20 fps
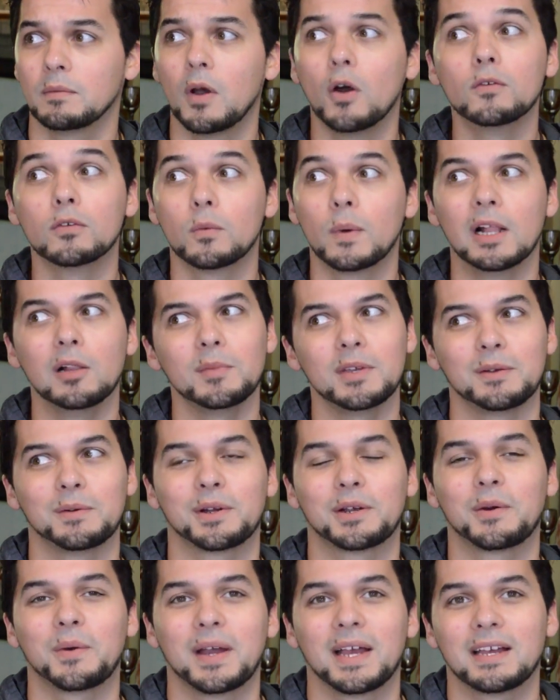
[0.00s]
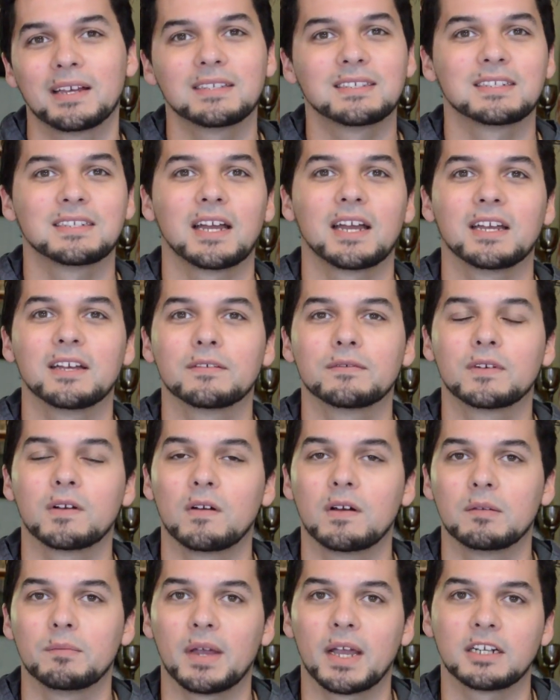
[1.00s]
overwhelming request. I have
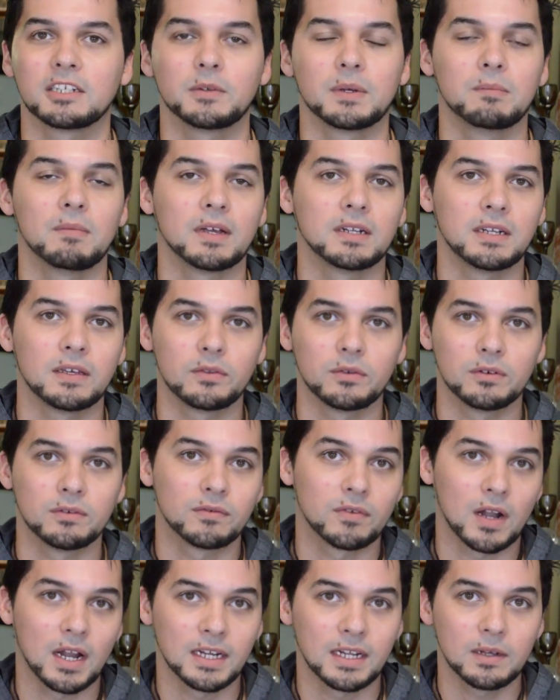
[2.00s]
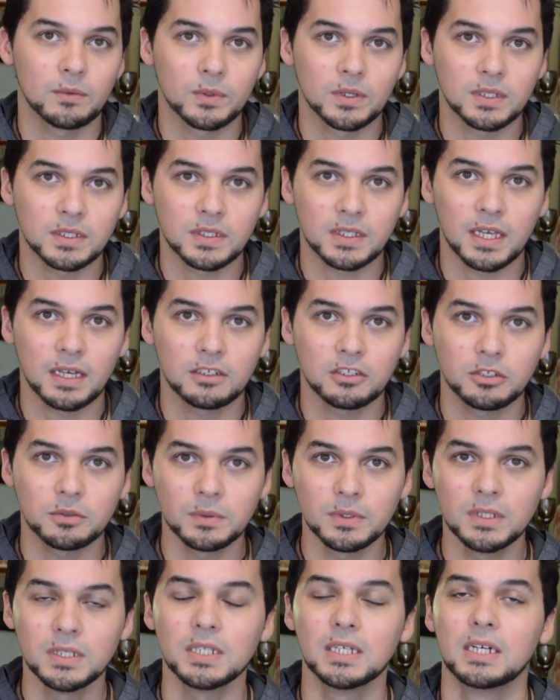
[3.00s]
gone back to a Monday through Friday work
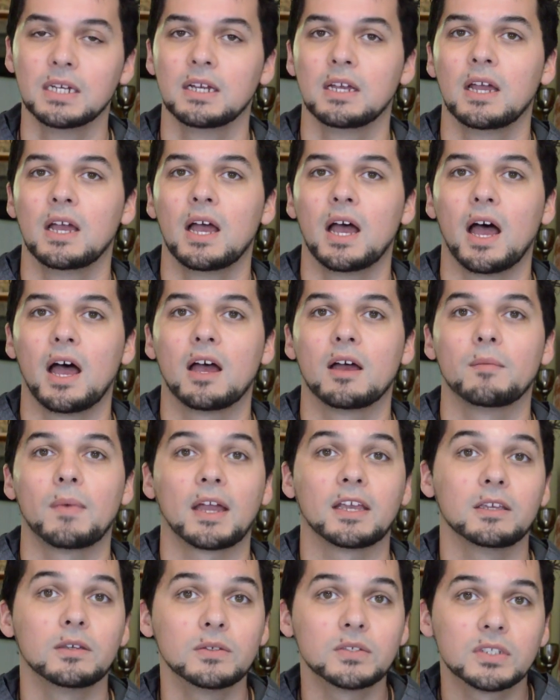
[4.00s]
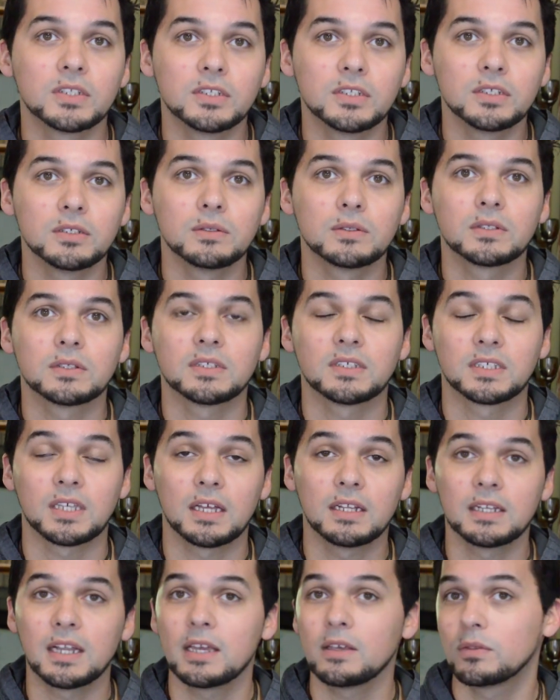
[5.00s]
schedule. I used to do
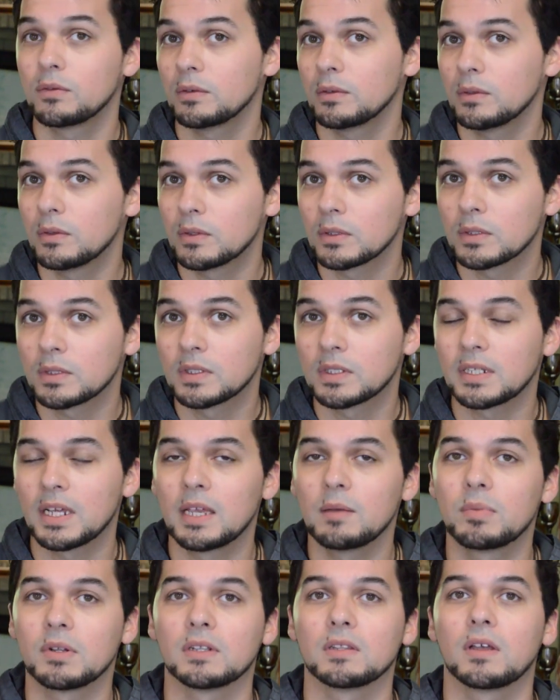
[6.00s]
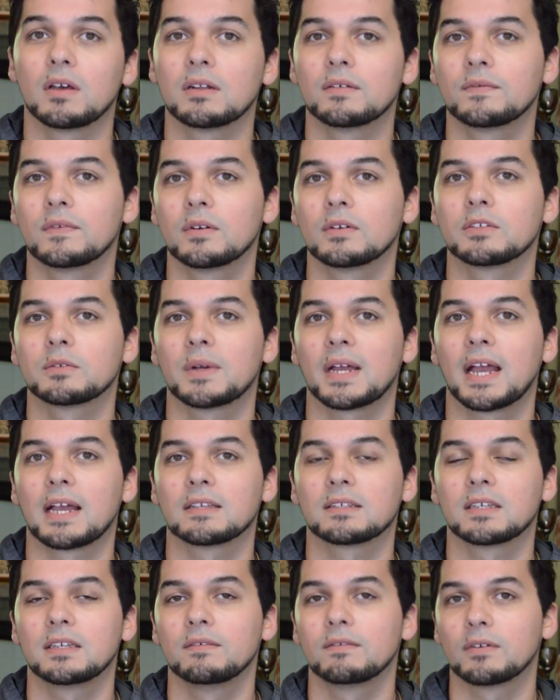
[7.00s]
Sunday through Thursday, but a lot of folks were
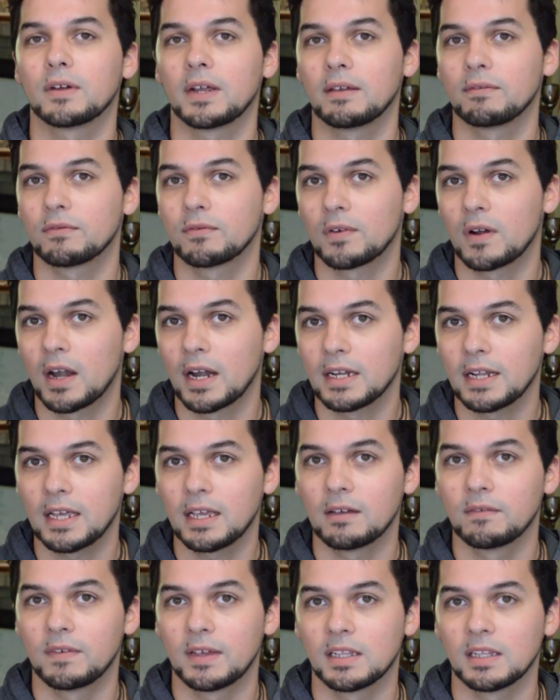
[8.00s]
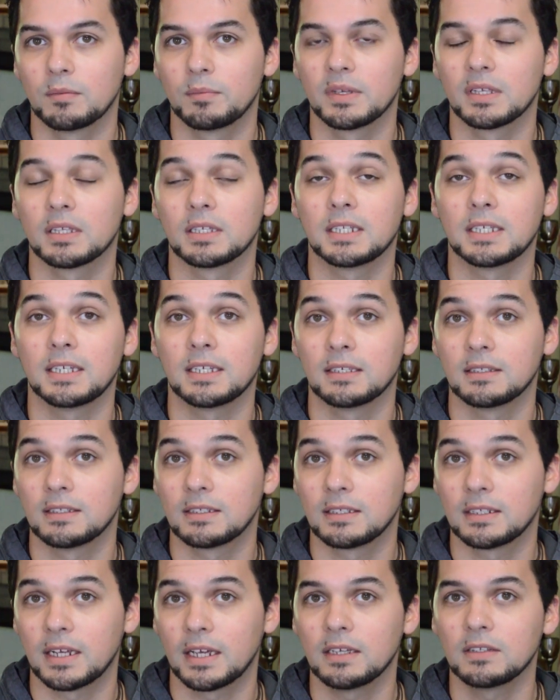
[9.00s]
asking for a Friday availability
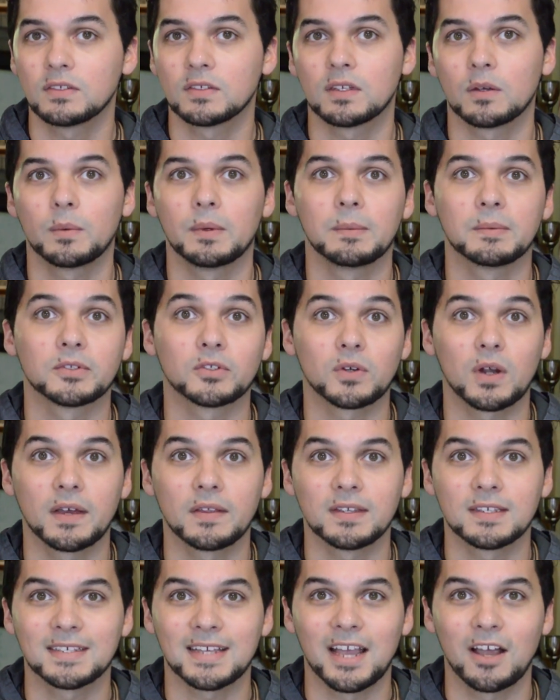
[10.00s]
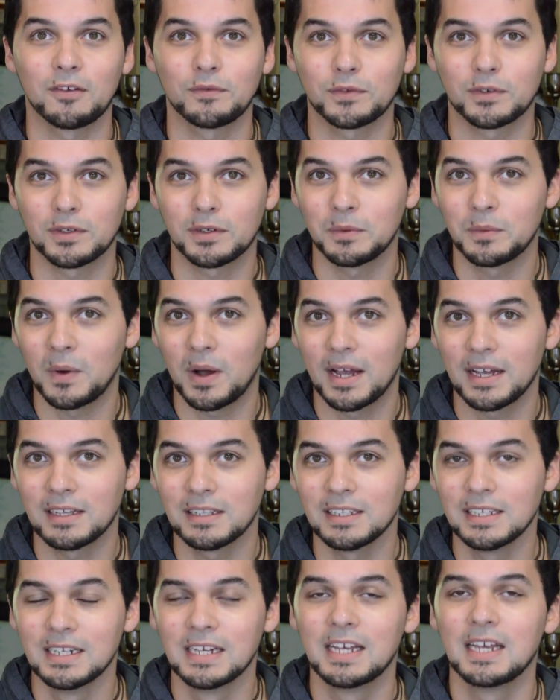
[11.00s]
instead, so we will try this out for a
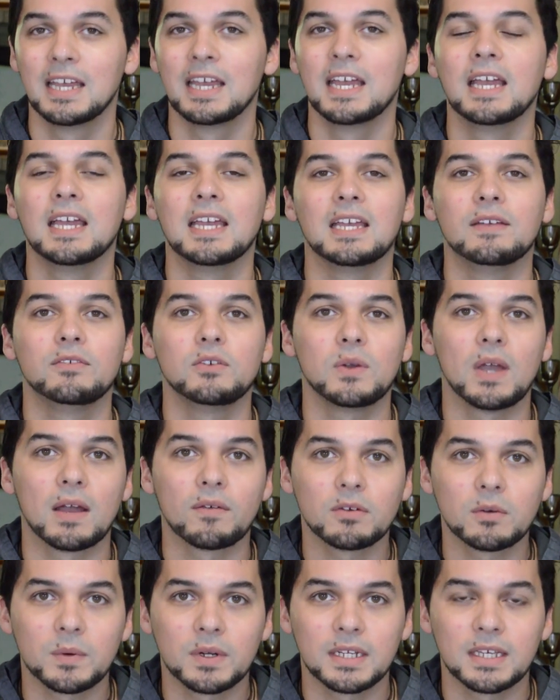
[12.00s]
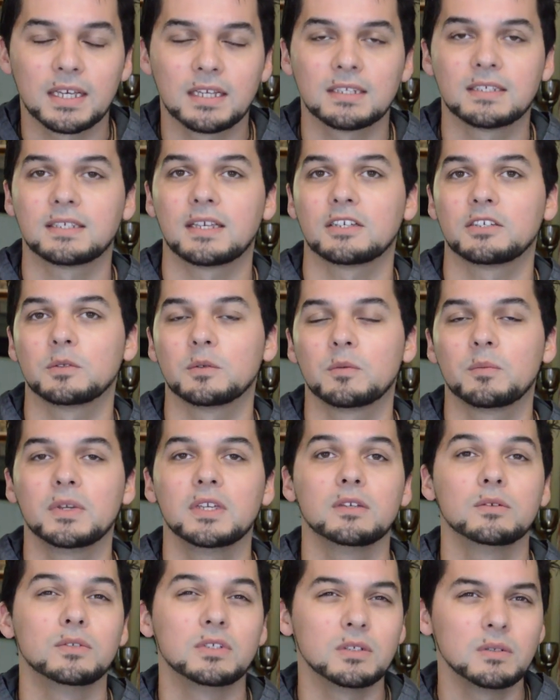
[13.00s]
while. If you ever want to get a session with
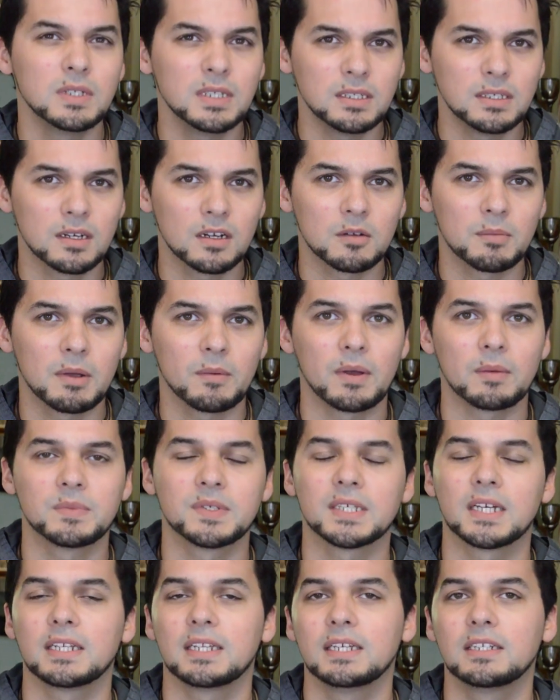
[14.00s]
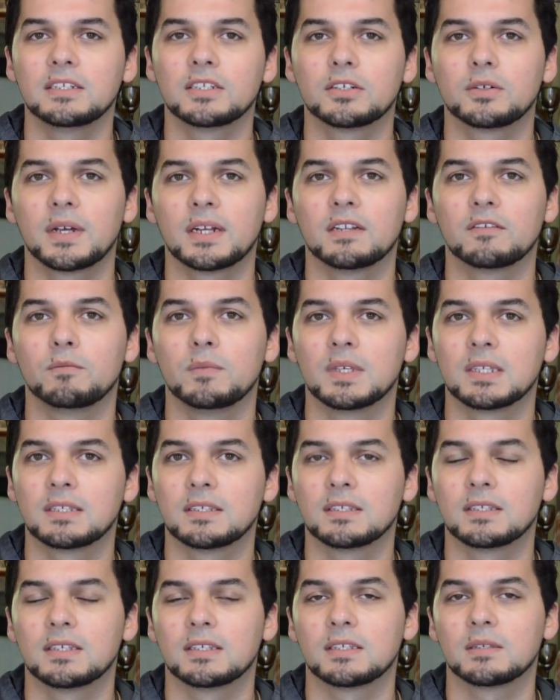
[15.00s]
me, you do need to go to my website,
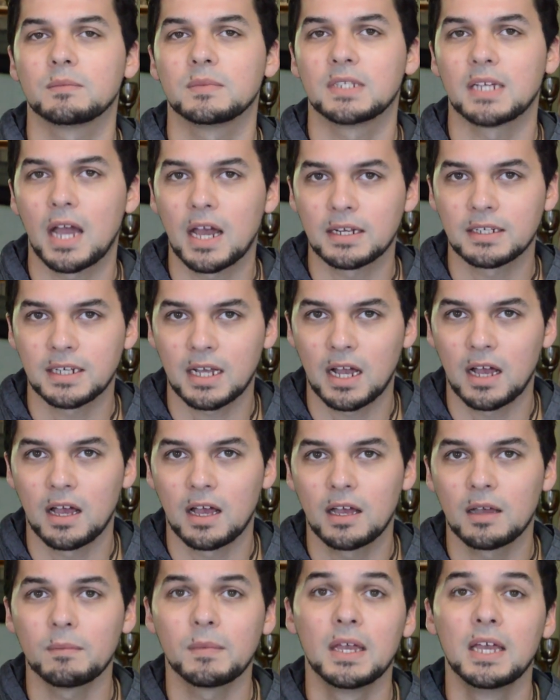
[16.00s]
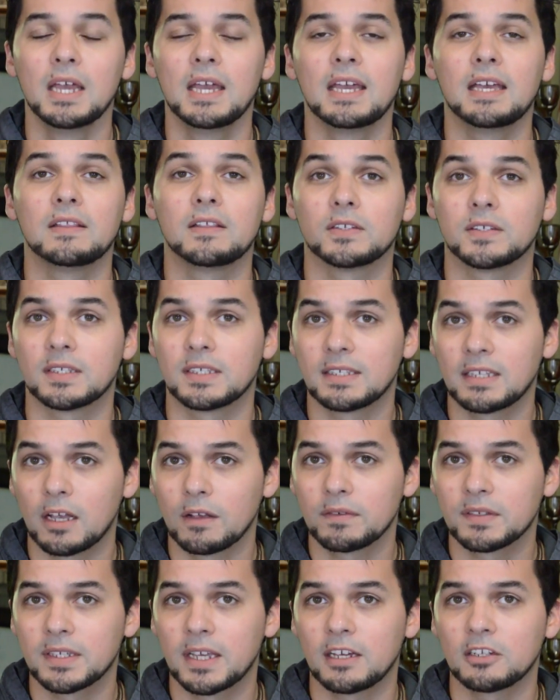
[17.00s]
integrativemysticism.com. There's a
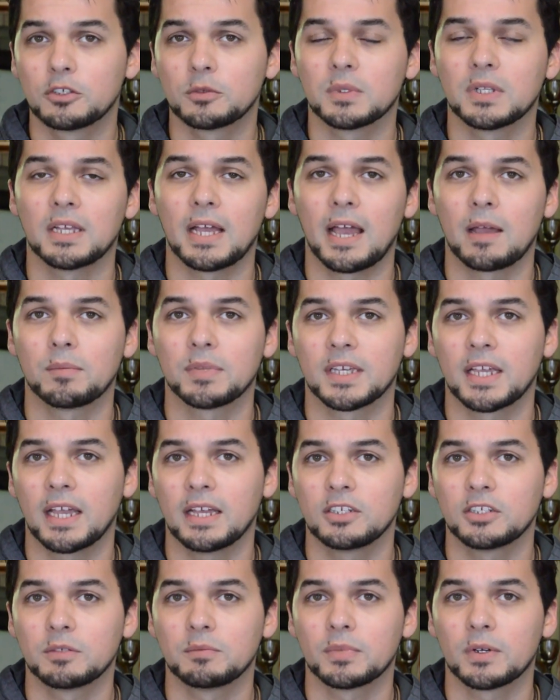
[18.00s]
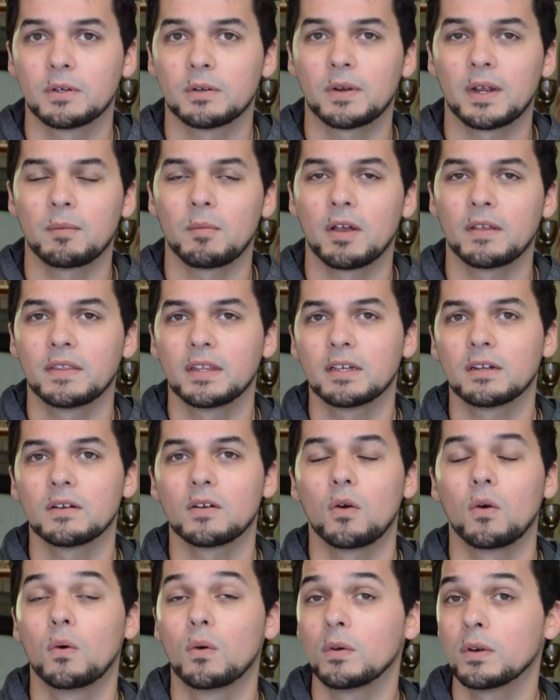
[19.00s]
self-schedule application program on
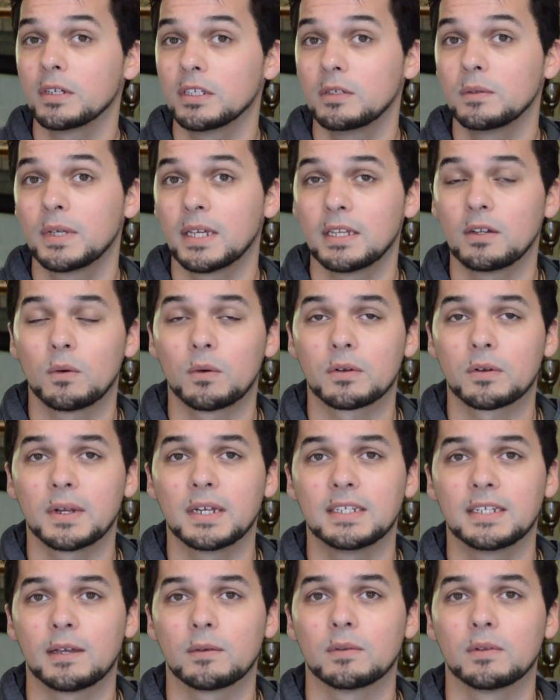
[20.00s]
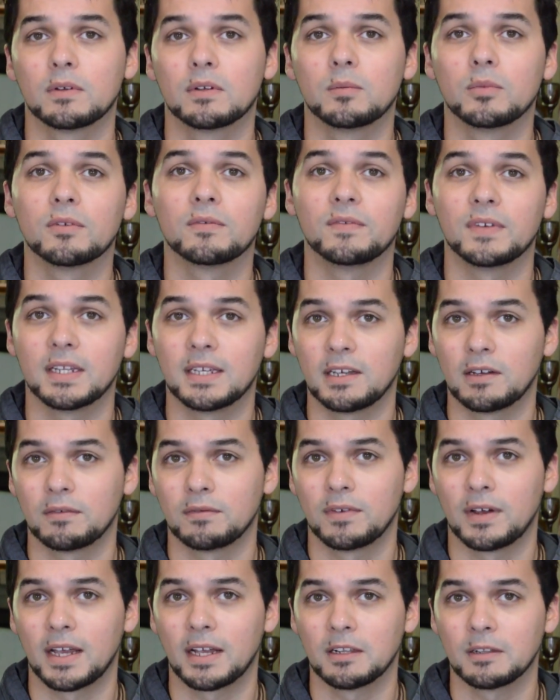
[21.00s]
there, or you can order a downloadable video
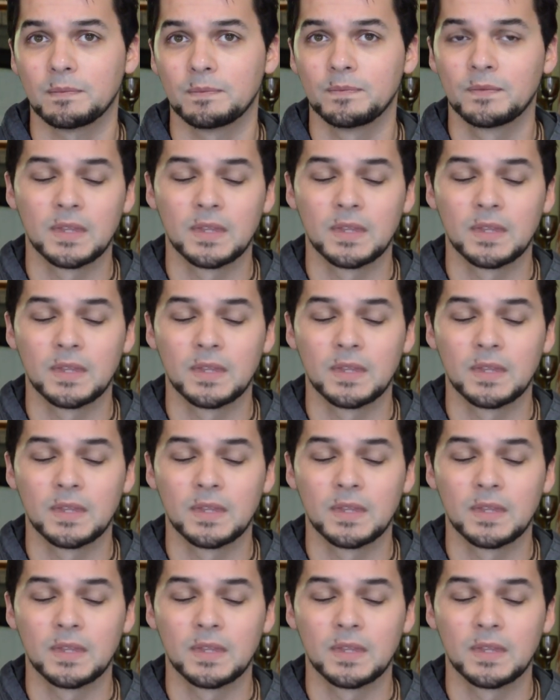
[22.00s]
file.